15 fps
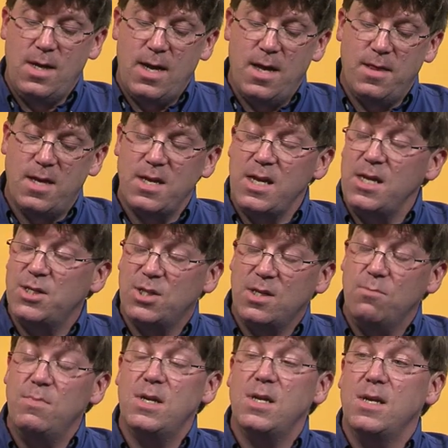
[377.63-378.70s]
And then each
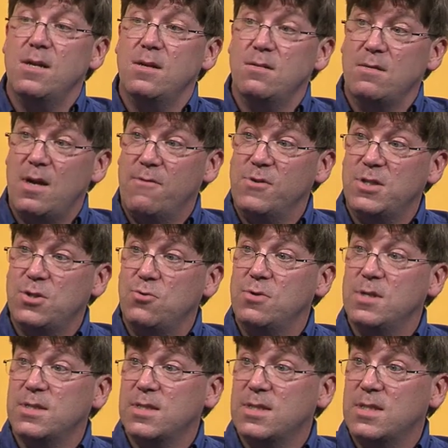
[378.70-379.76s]
committee, every
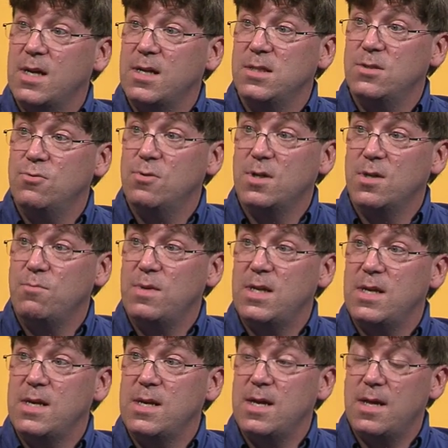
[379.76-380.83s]
student is assigned to a committee,